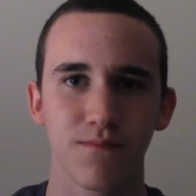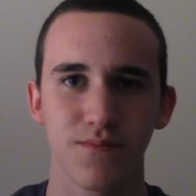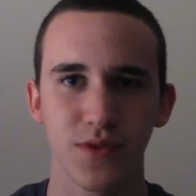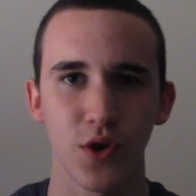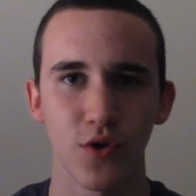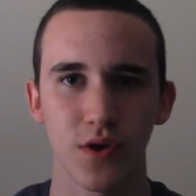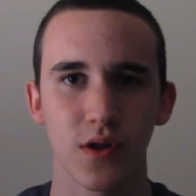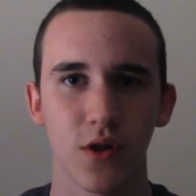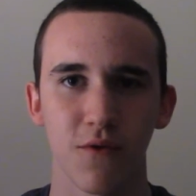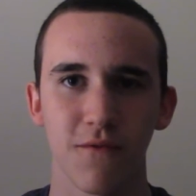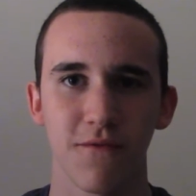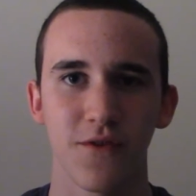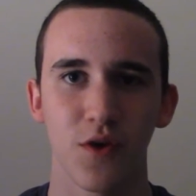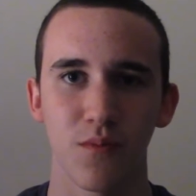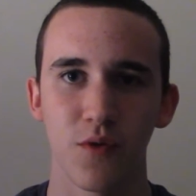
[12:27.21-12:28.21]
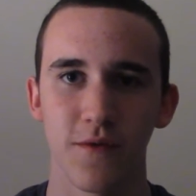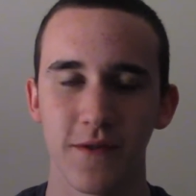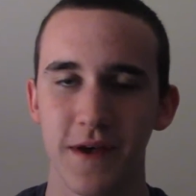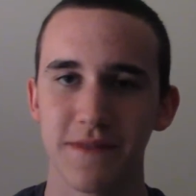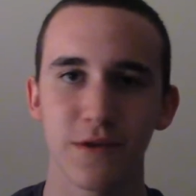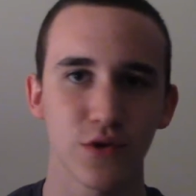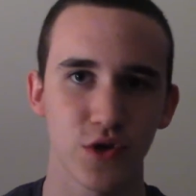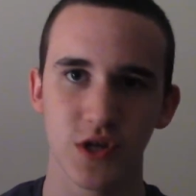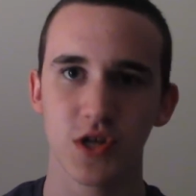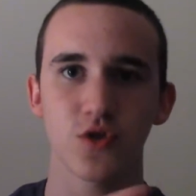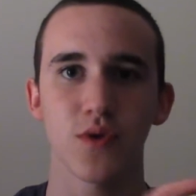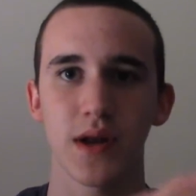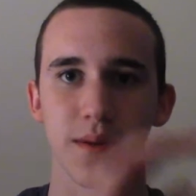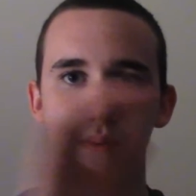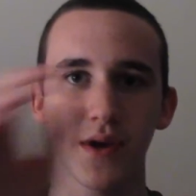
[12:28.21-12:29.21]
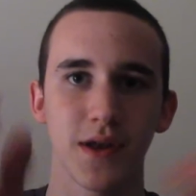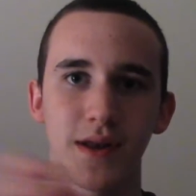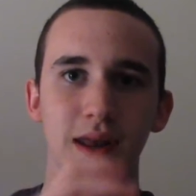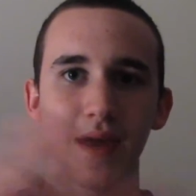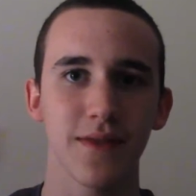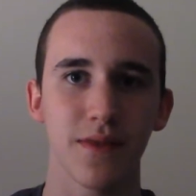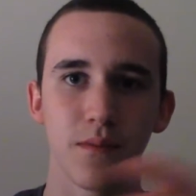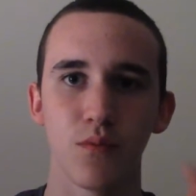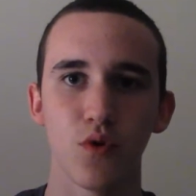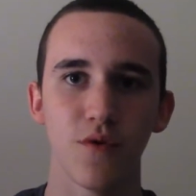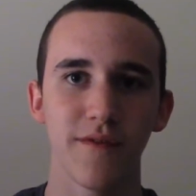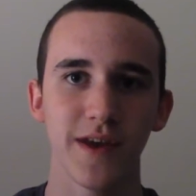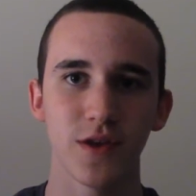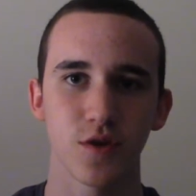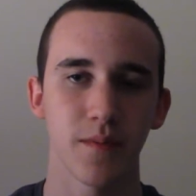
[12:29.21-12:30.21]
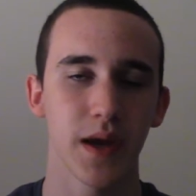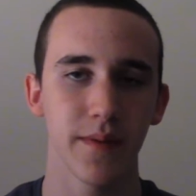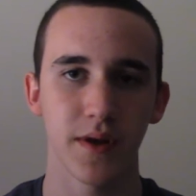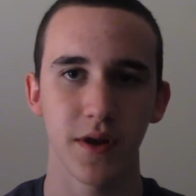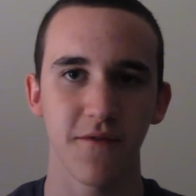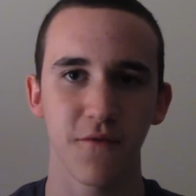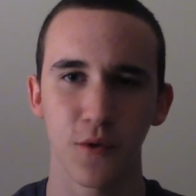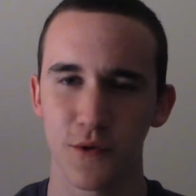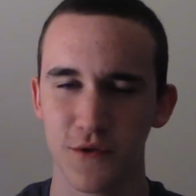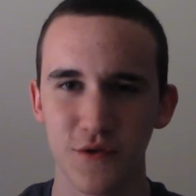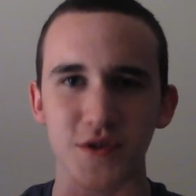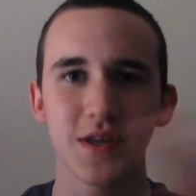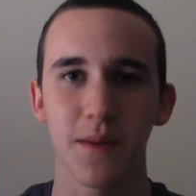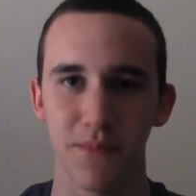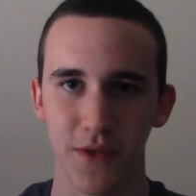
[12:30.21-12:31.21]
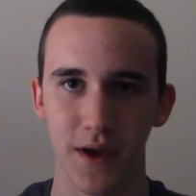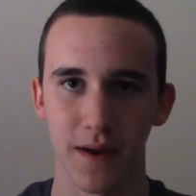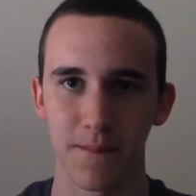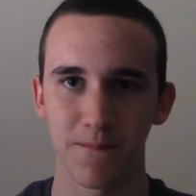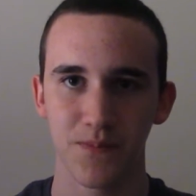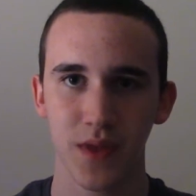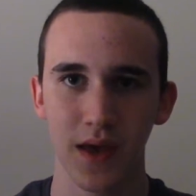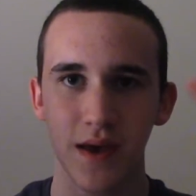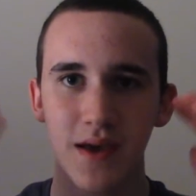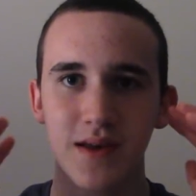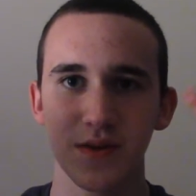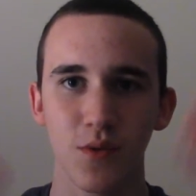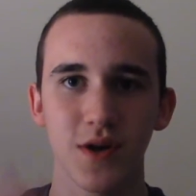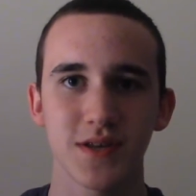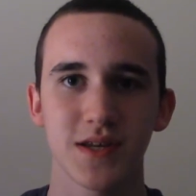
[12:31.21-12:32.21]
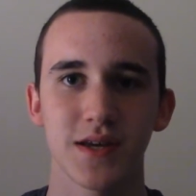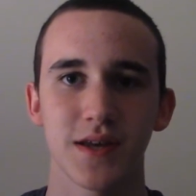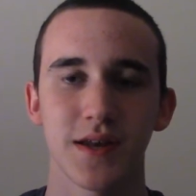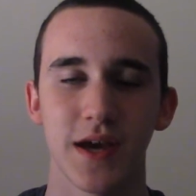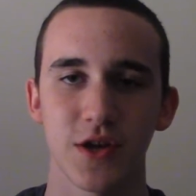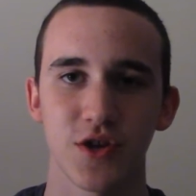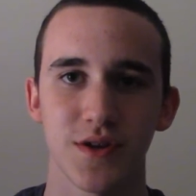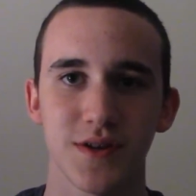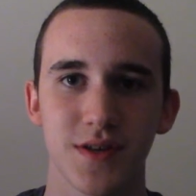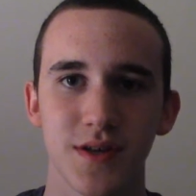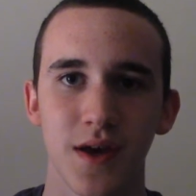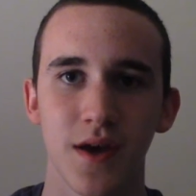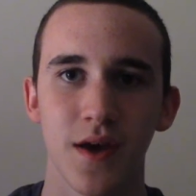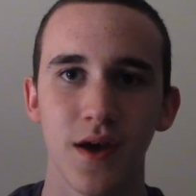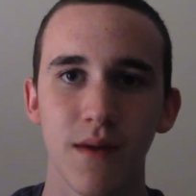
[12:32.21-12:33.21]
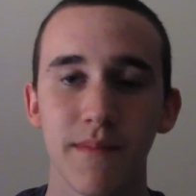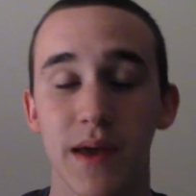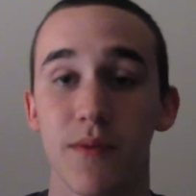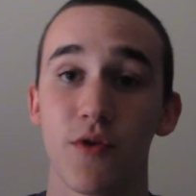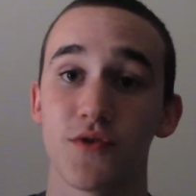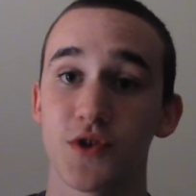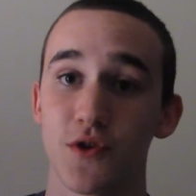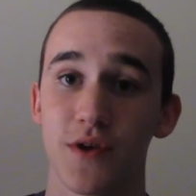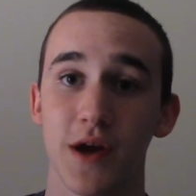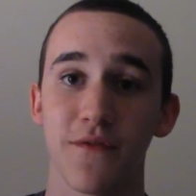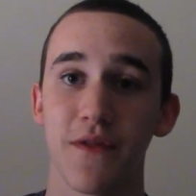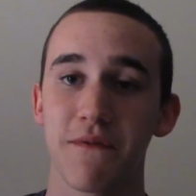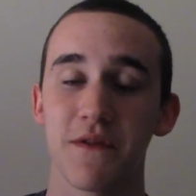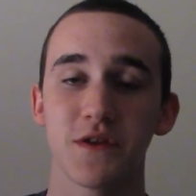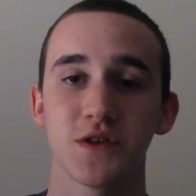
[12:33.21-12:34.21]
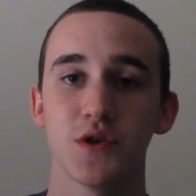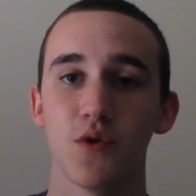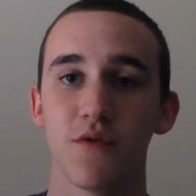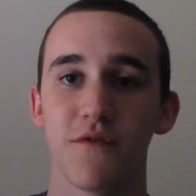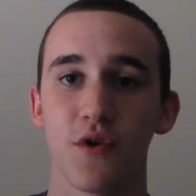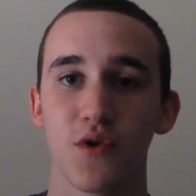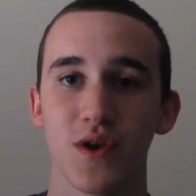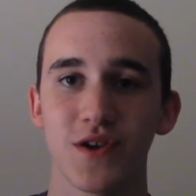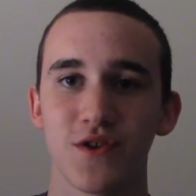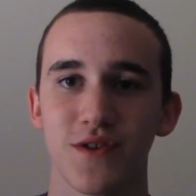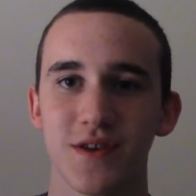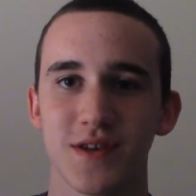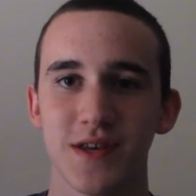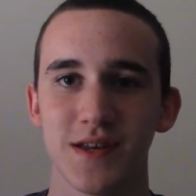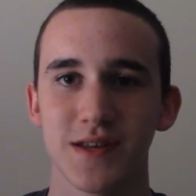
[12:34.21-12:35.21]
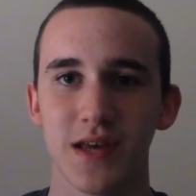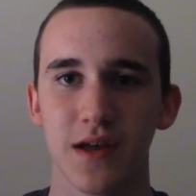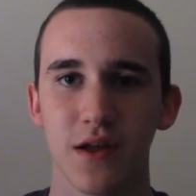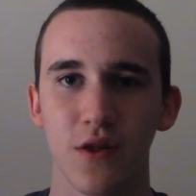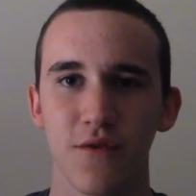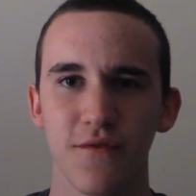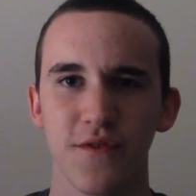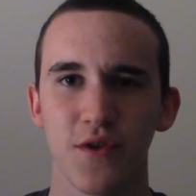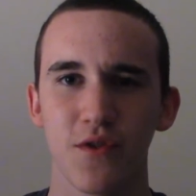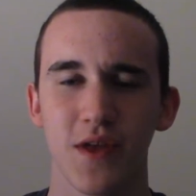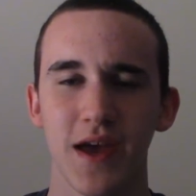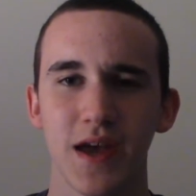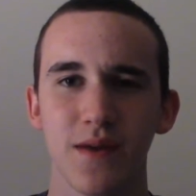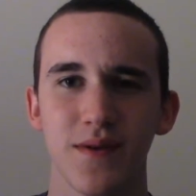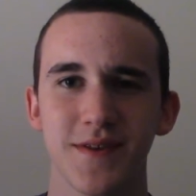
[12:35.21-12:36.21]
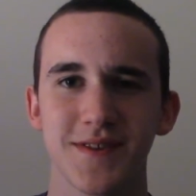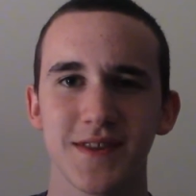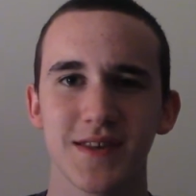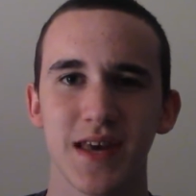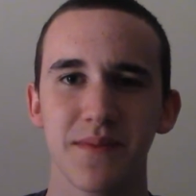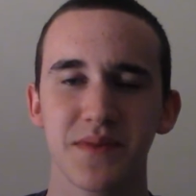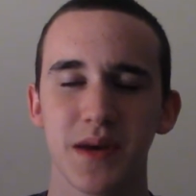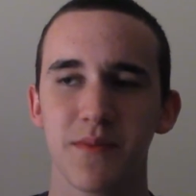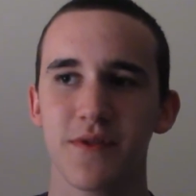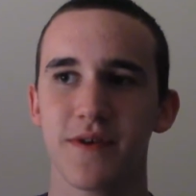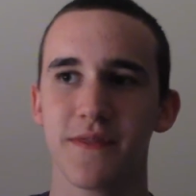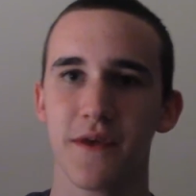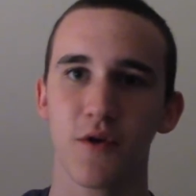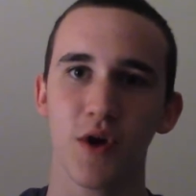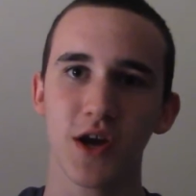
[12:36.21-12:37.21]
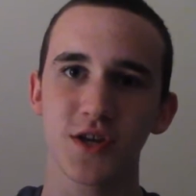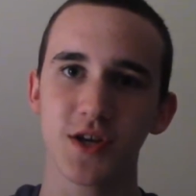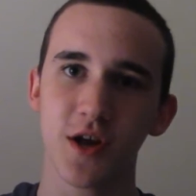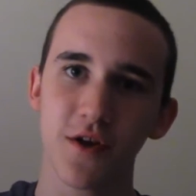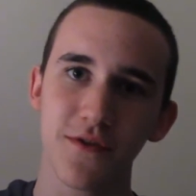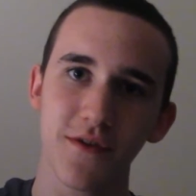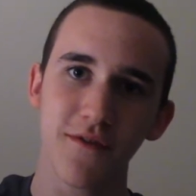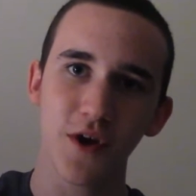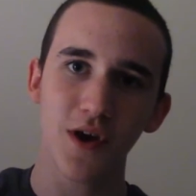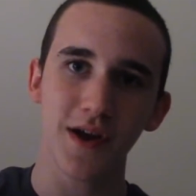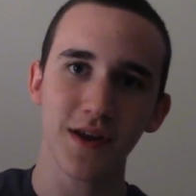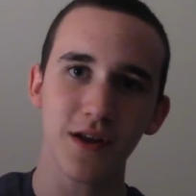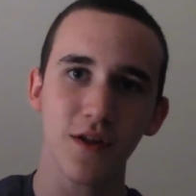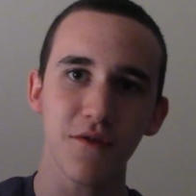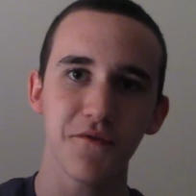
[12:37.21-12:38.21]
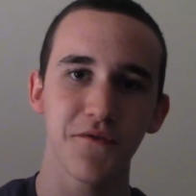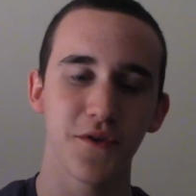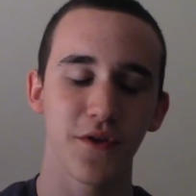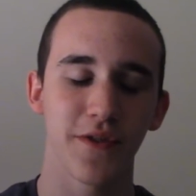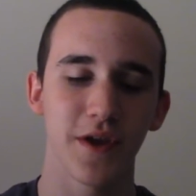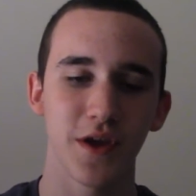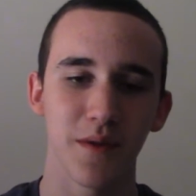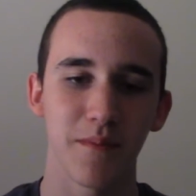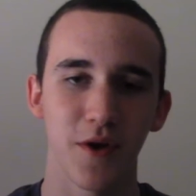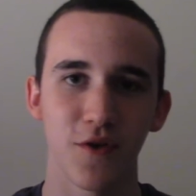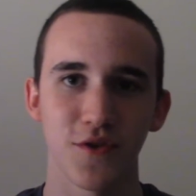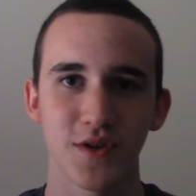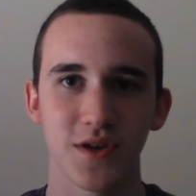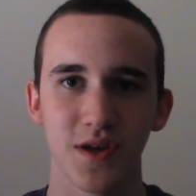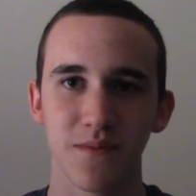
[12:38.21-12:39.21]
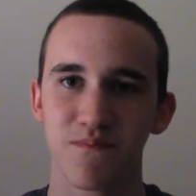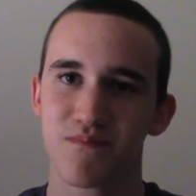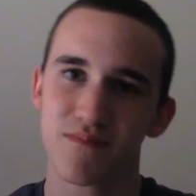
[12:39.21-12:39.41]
third Cloverfield movie that they'll just straight up connect the movies, or maybe in a fourth or something. Because I want to see connections. Maybe it'll turn out that this UFO creature that you see in 10 Cloverfield Lane is the same type of thing that crashed down at the very end of Cloverfield that you can barely see.